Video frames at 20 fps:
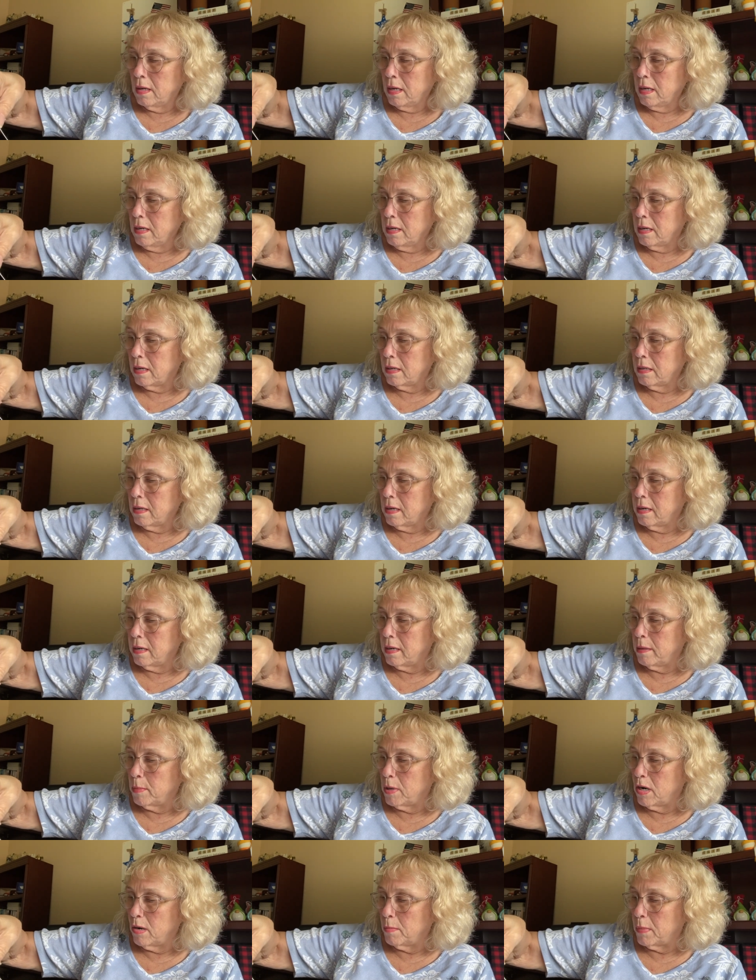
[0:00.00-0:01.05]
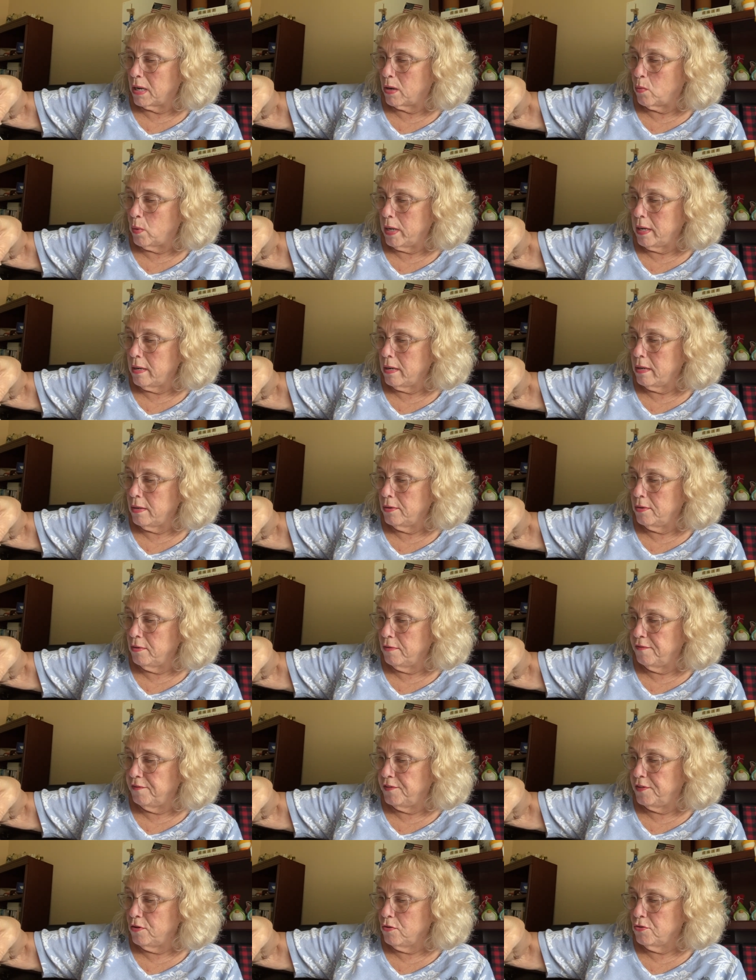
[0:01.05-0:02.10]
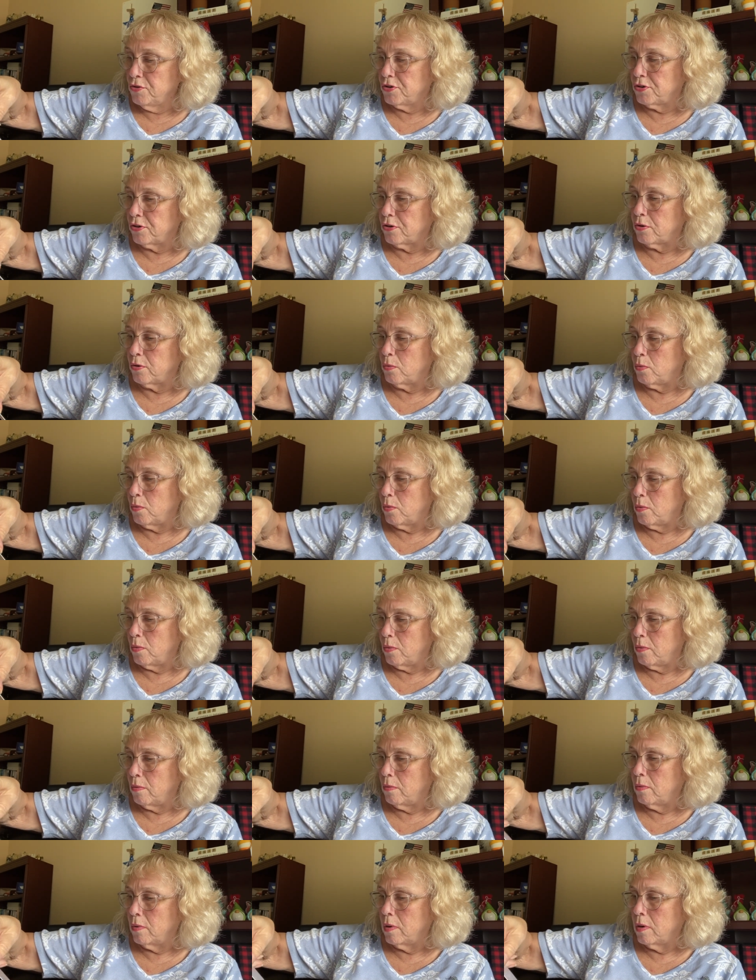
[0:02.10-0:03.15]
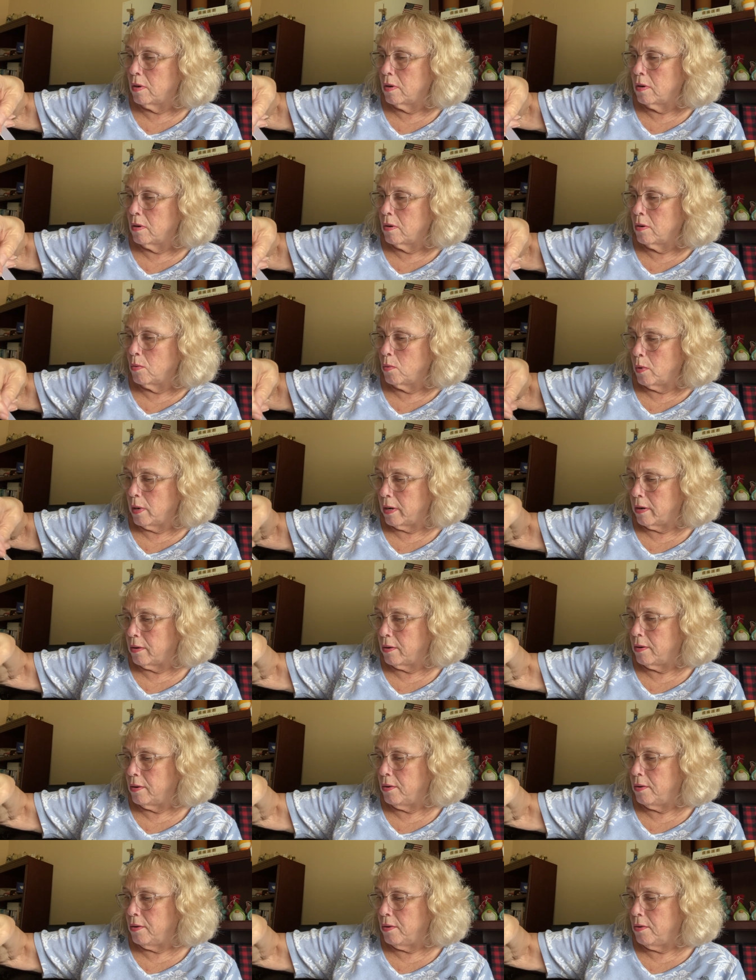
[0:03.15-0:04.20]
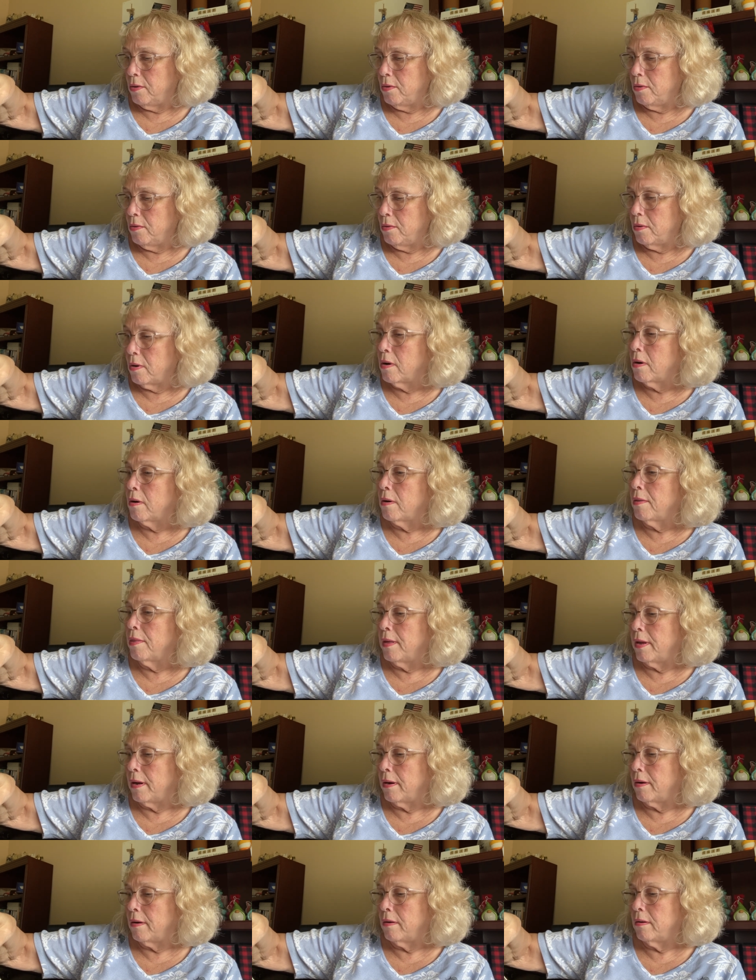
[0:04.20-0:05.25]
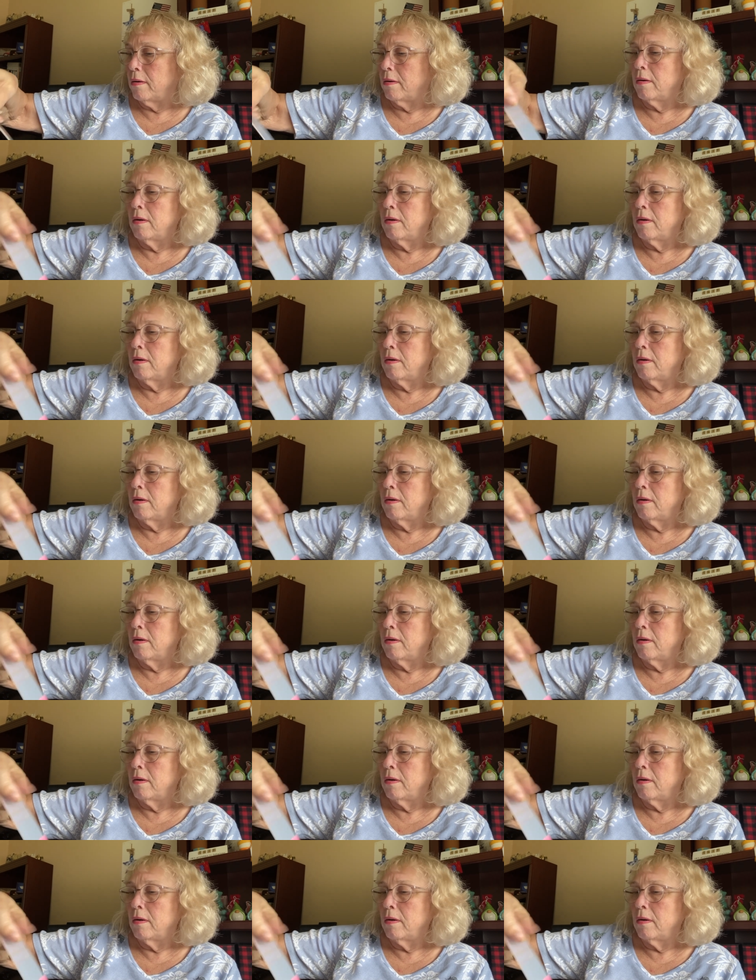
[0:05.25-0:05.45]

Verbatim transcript: and I am on my way to future where you are there.